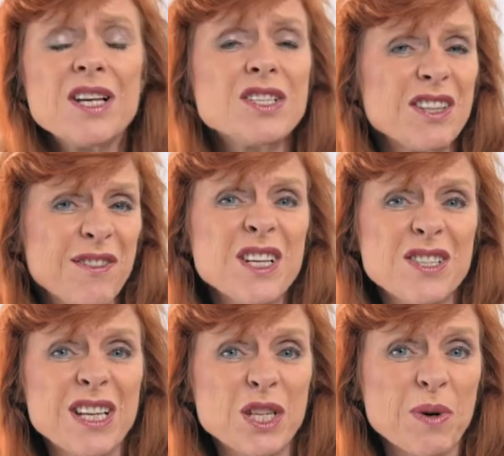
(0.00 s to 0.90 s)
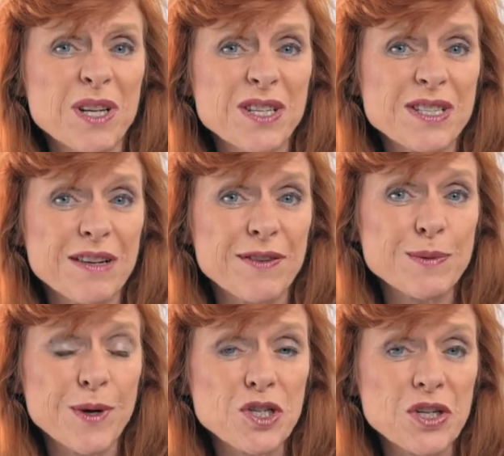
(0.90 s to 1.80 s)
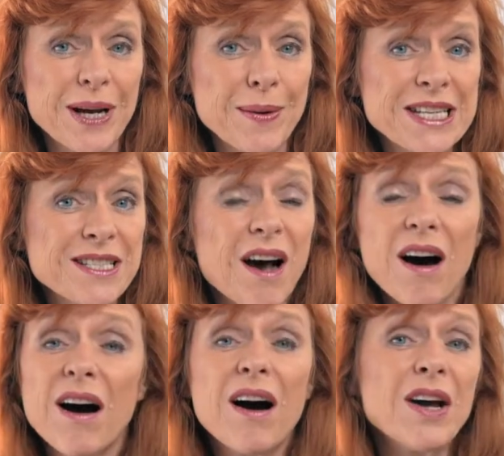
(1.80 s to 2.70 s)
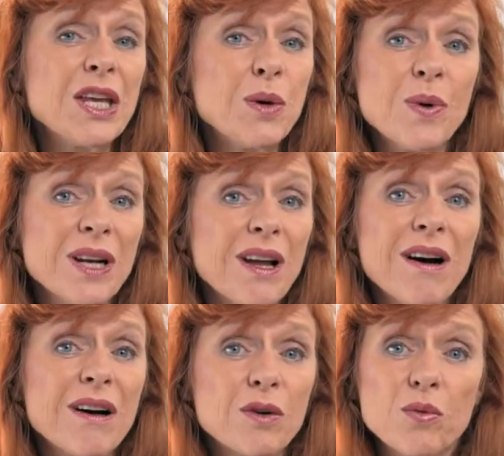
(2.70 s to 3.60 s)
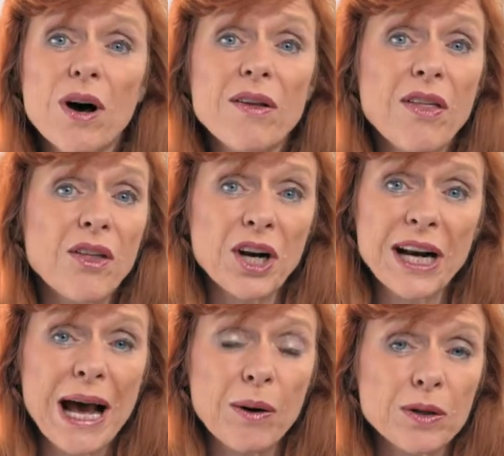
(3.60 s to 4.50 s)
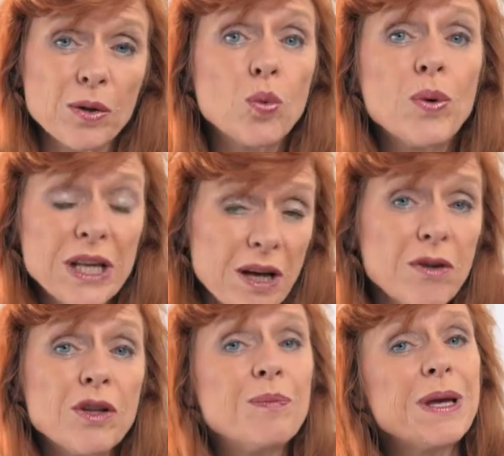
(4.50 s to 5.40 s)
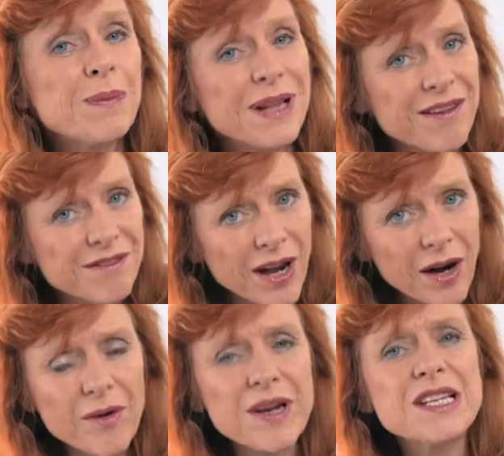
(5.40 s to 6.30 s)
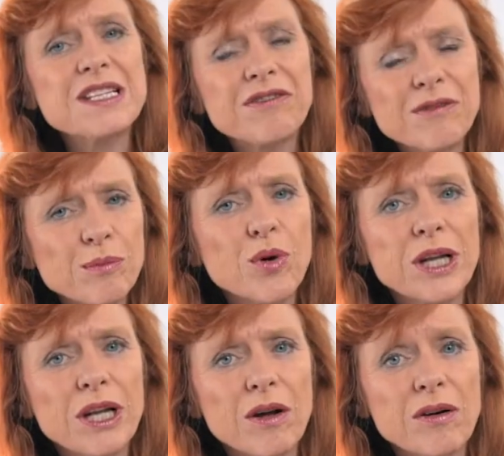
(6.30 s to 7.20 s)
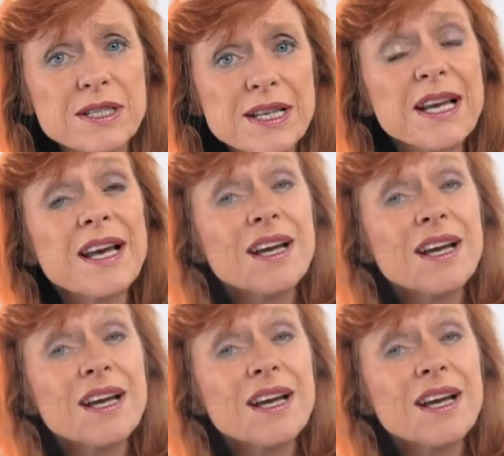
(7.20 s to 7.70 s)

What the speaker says: So the first thing to ask yourself, I suppose, Joanne, is are you a lark rather than an owl? We know that people have very different body clocks.